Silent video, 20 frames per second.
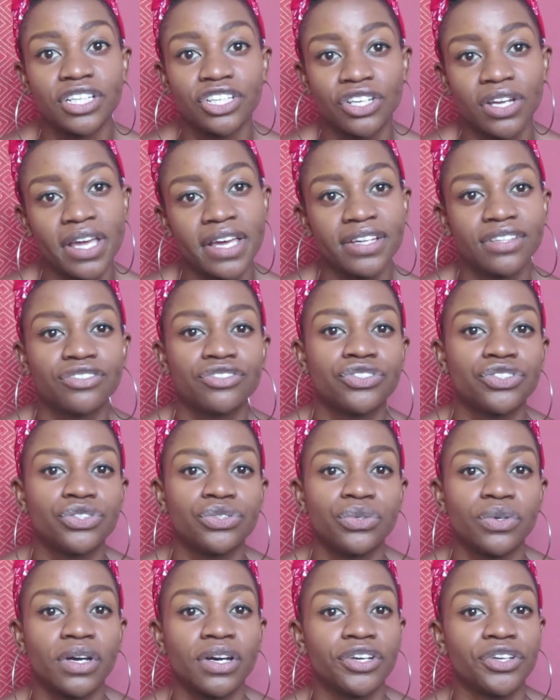their kids
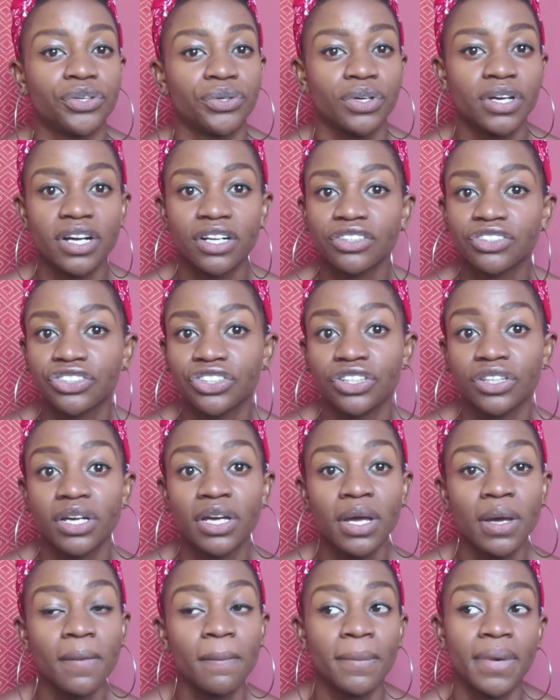to a new culture,
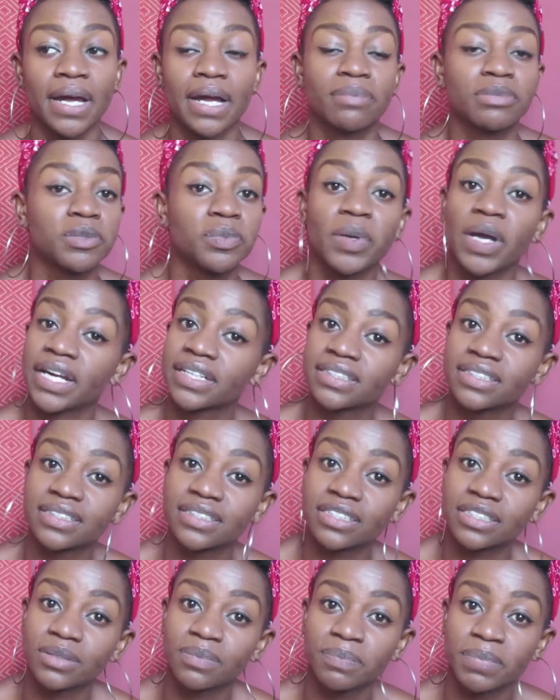perhaps
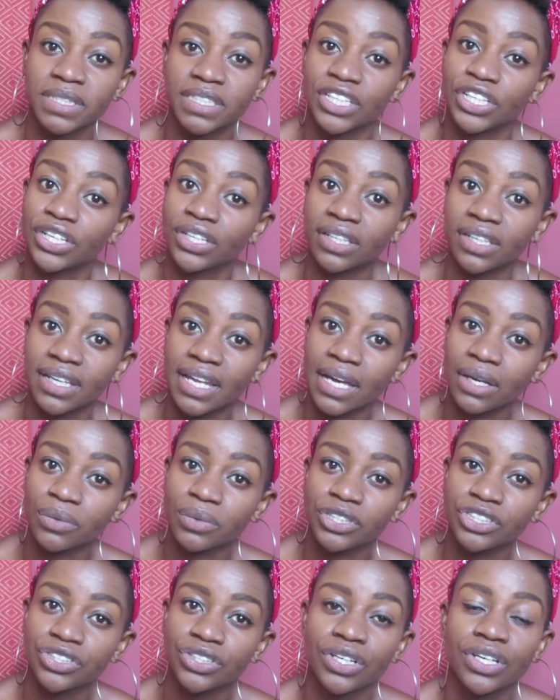practice this particular
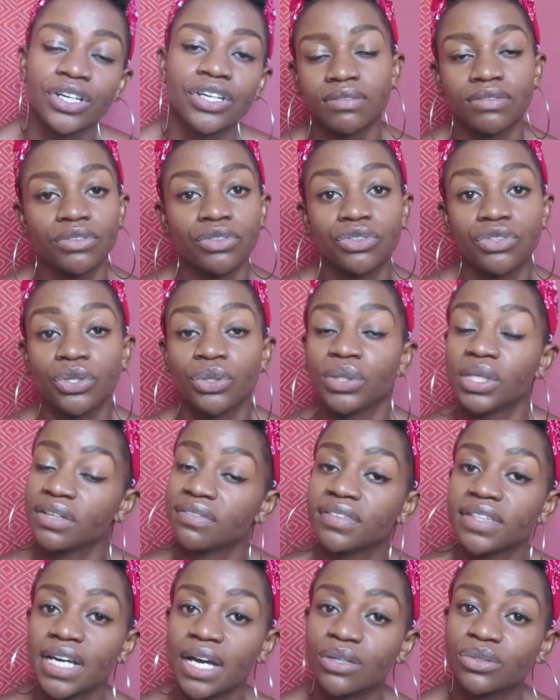language. So you
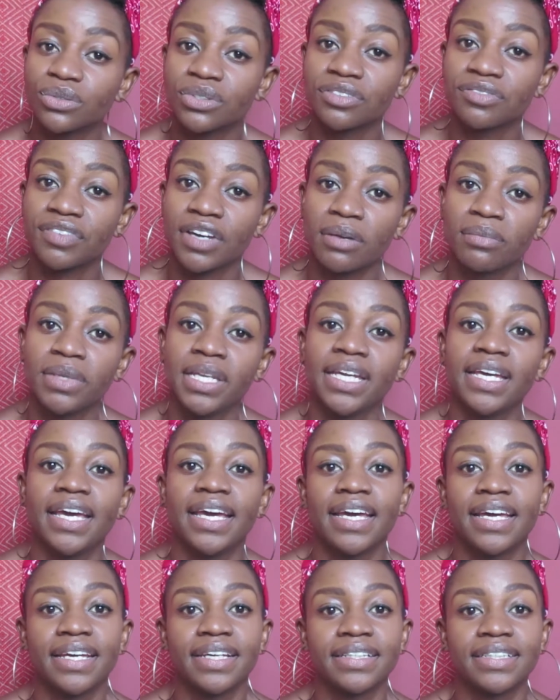live in the house of the family
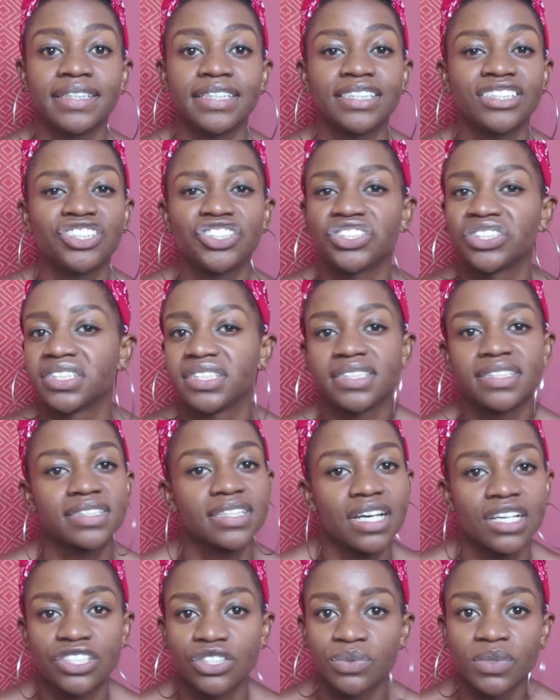and it's just
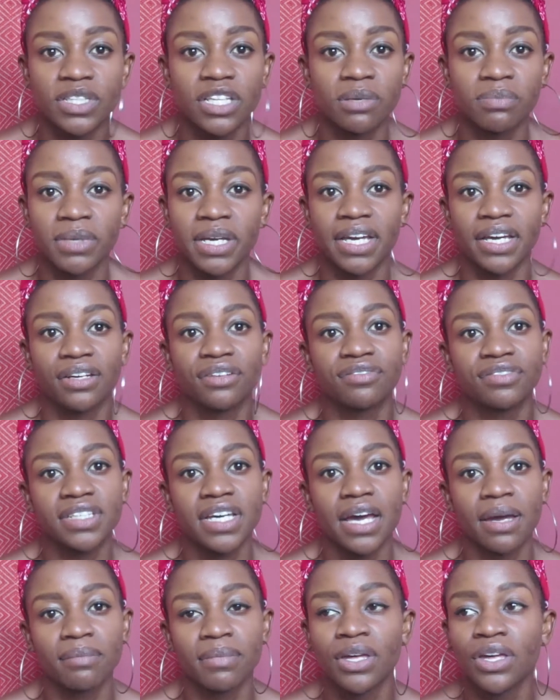discussed with them ahead of
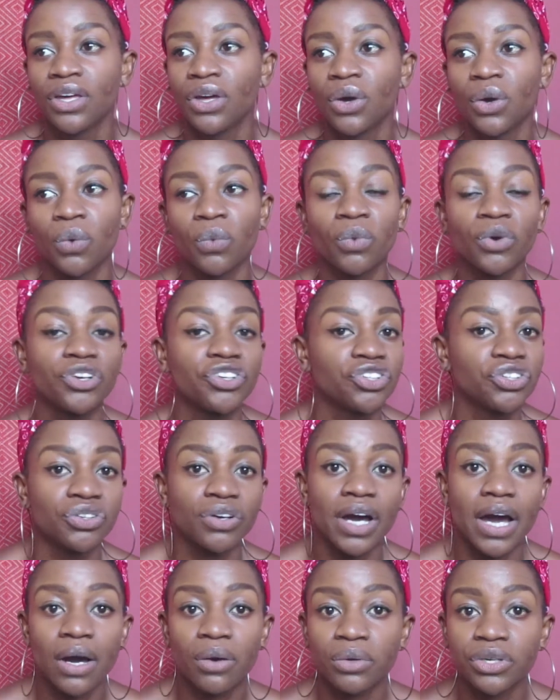time what
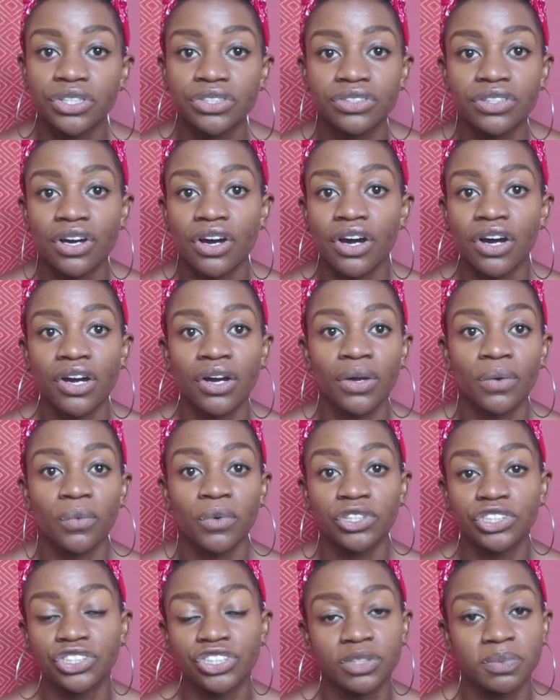your hours are,
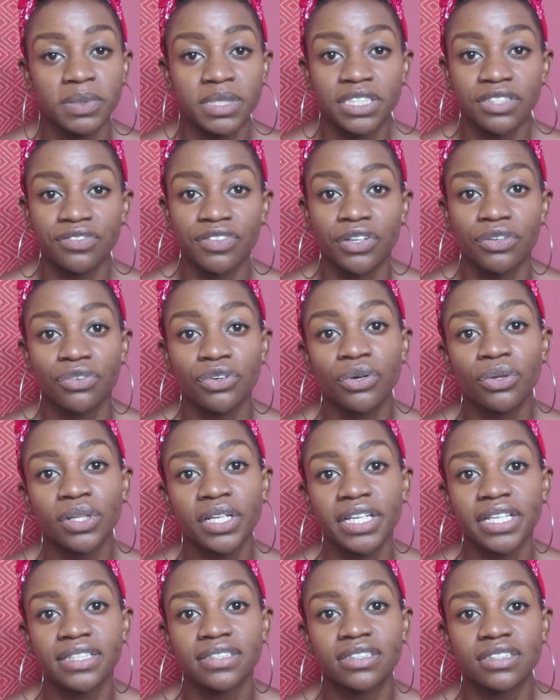what your specific role
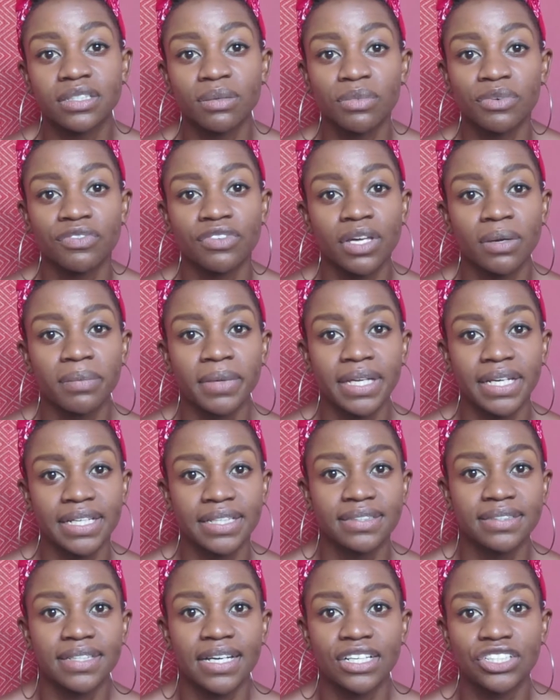is. Some of them it
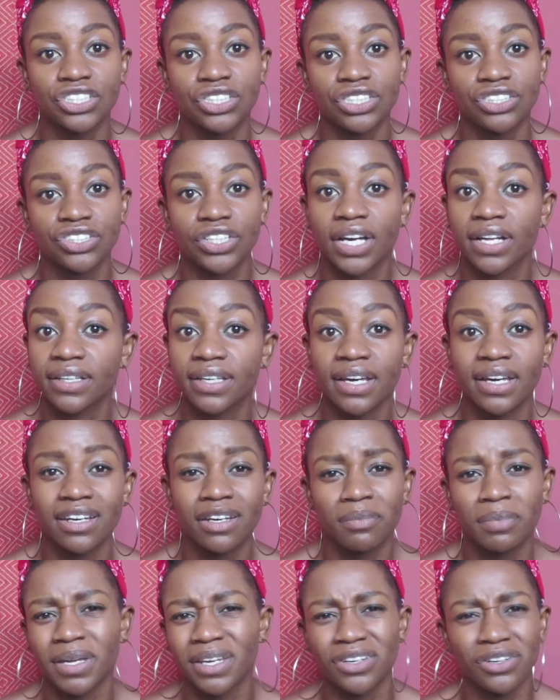is actually
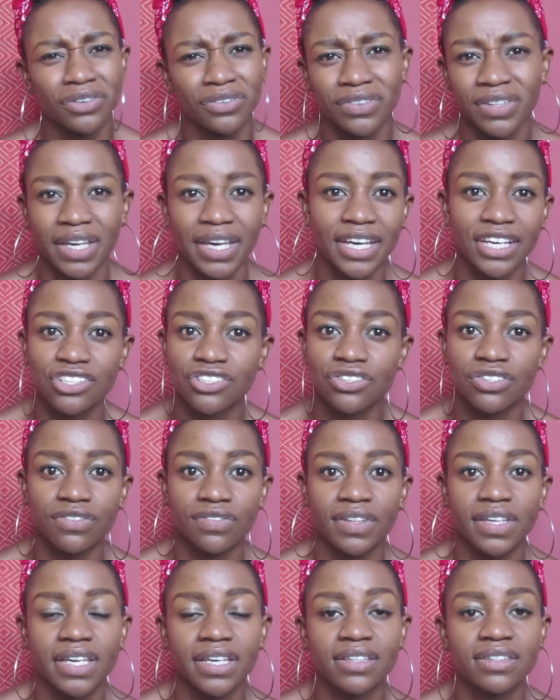childcare depending on the ages
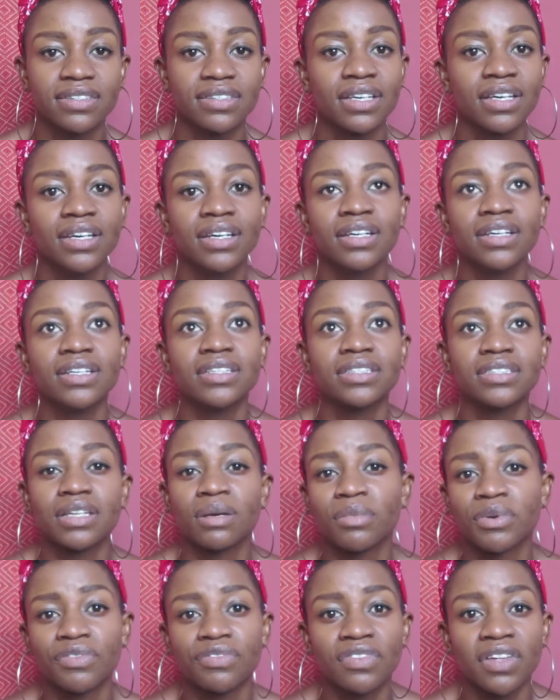of the kids.
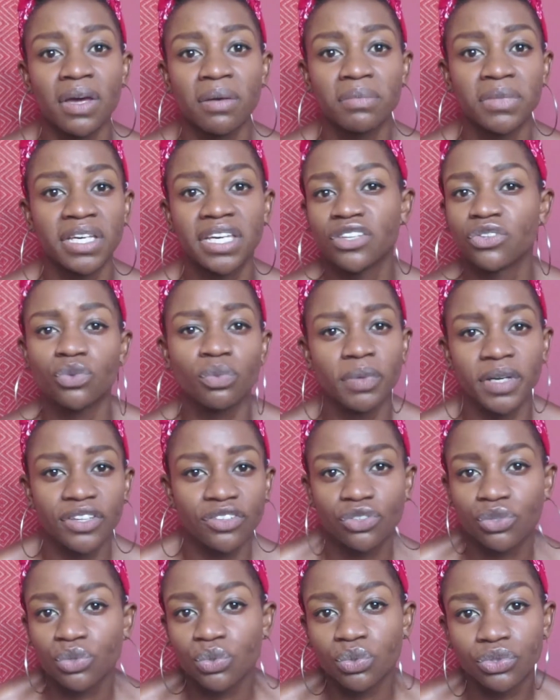Some of them, the kids will be
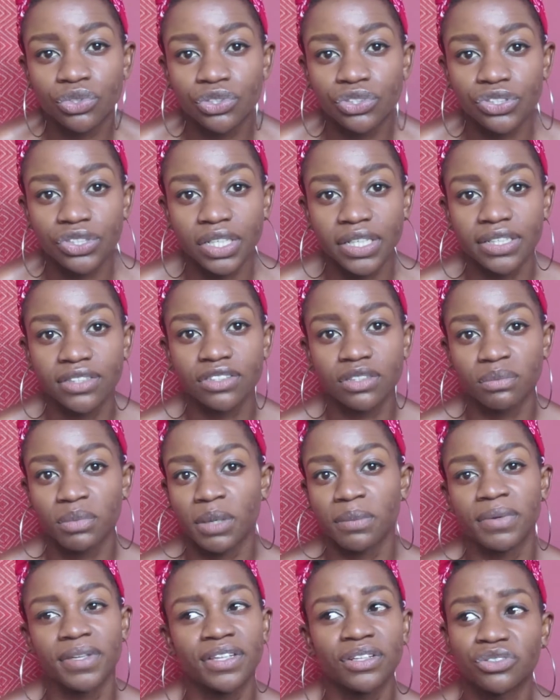in school usually, so
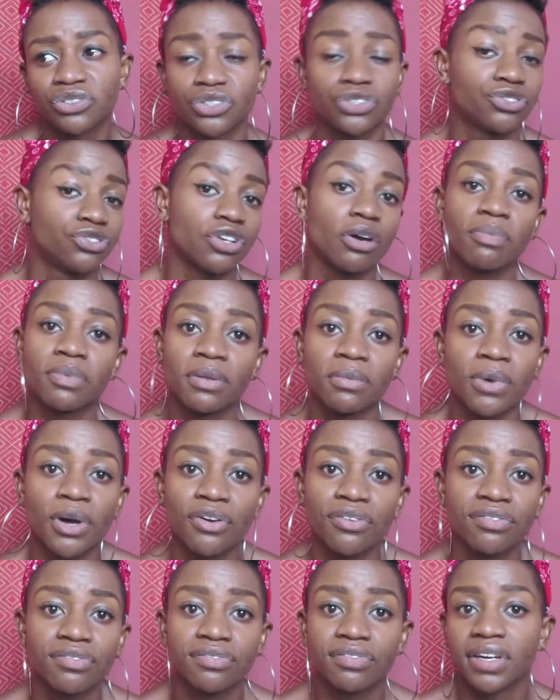maybe they'll just drop them
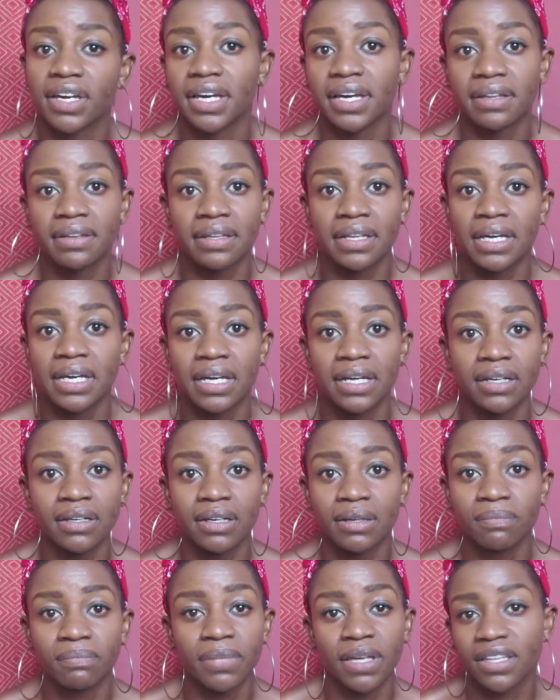off and
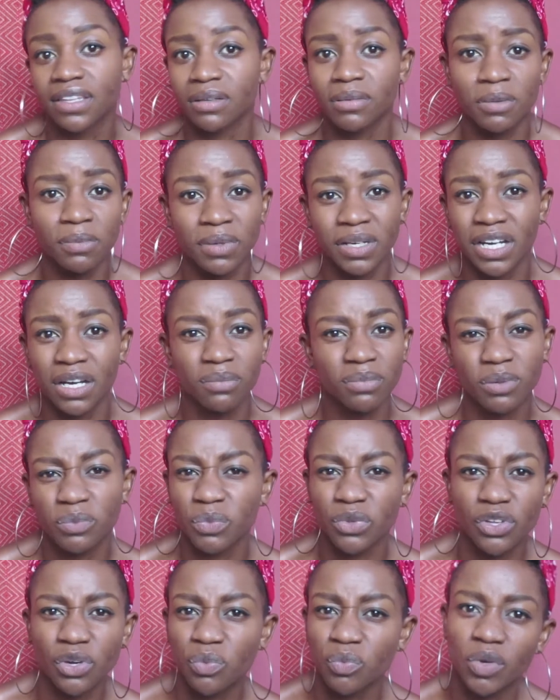then pick them up and help
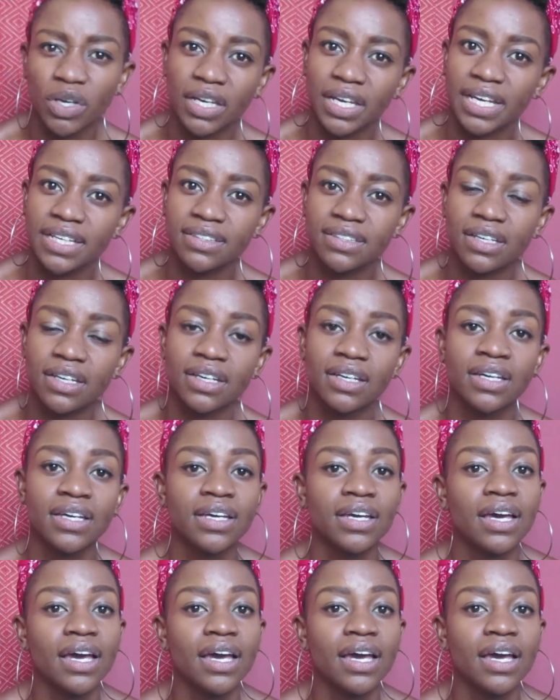them with homework later.